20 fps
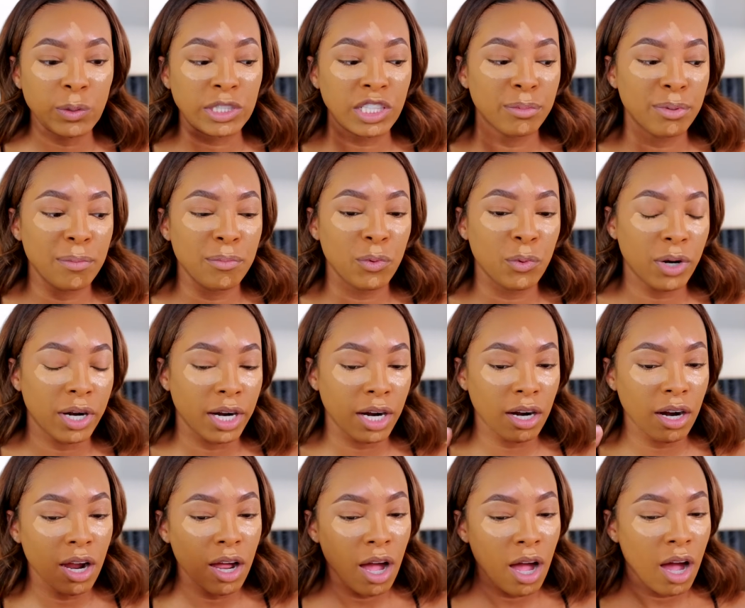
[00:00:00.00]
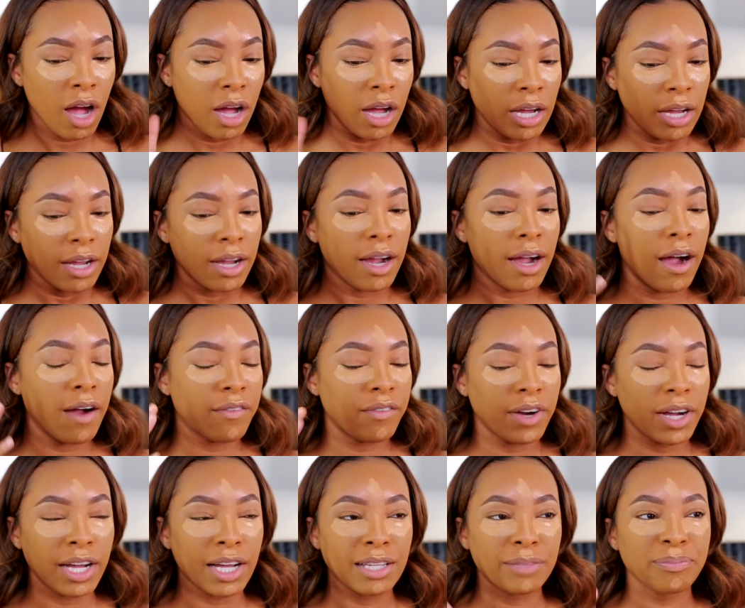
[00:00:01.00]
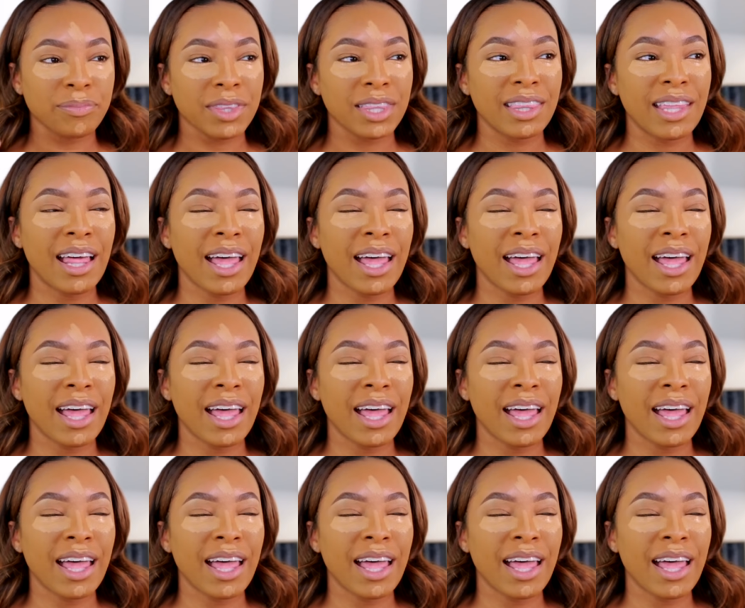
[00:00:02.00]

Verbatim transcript: So it's a little bit more of a,